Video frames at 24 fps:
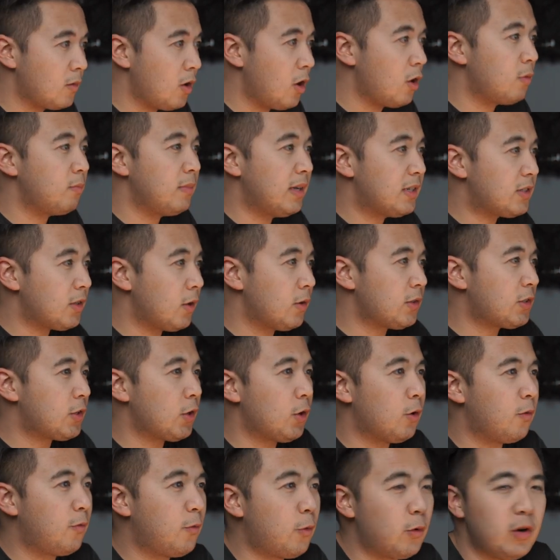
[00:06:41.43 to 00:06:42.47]
Oh, it's
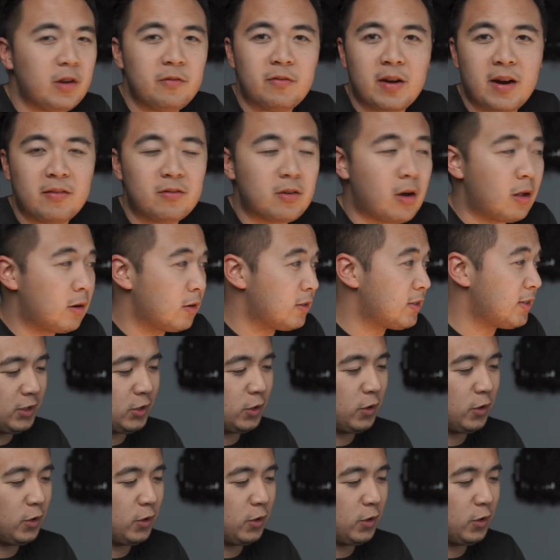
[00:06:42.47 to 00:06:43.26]
also $45.